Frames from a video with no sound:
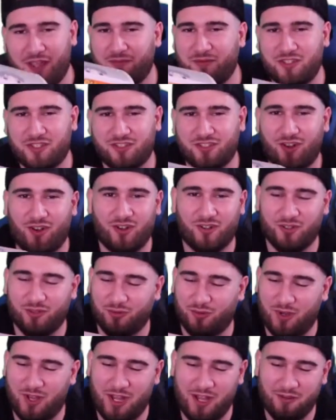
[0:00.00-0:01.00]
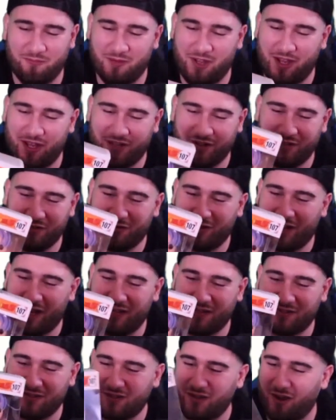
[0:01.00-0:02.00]
started why, man. You guys
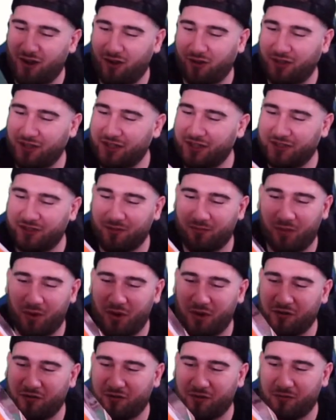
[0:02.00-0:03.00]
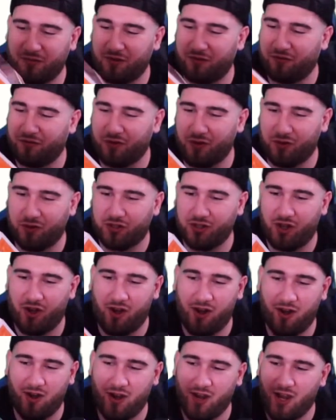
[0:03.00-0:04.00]
know he's the boy from the future,
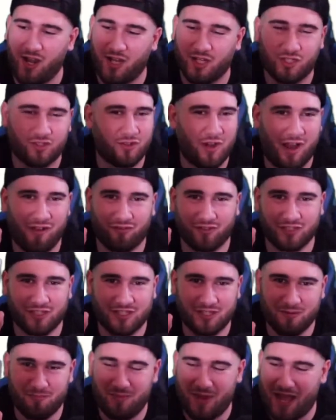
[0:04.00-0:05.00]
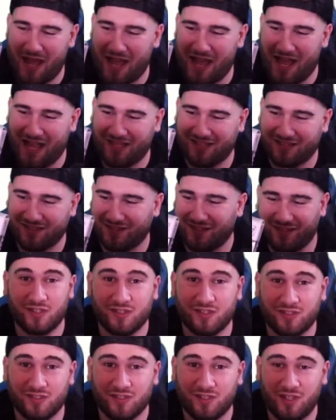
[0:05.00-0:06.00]
traveled to the past.
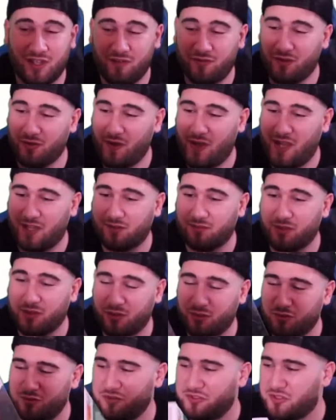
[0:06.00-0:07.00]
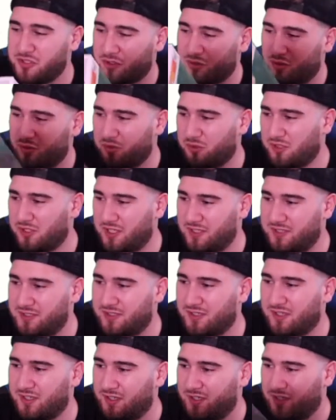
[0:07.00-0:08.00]
If you ask me who's the coolest
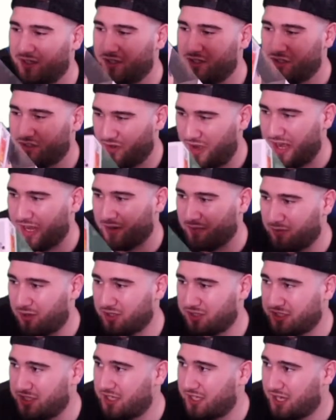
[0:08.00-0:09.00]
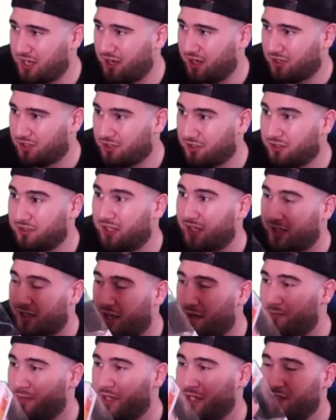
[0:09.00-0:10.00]
Dragon Ball Z character, like, I
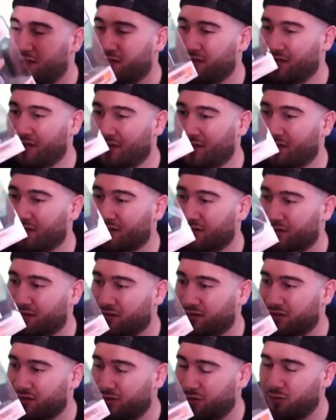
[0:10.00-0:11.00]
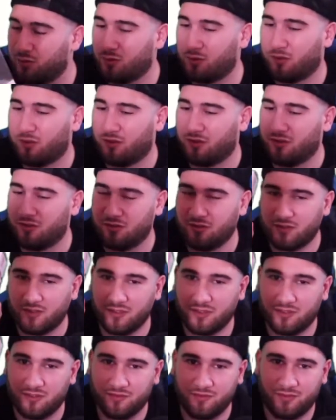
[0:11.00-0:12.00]
mean, cool,
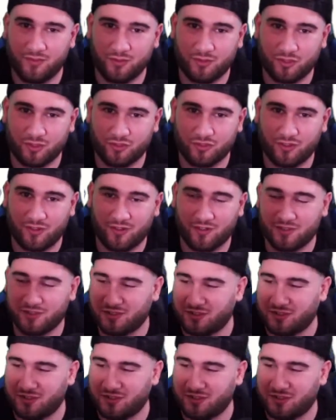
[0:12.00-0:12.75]
future Trunks.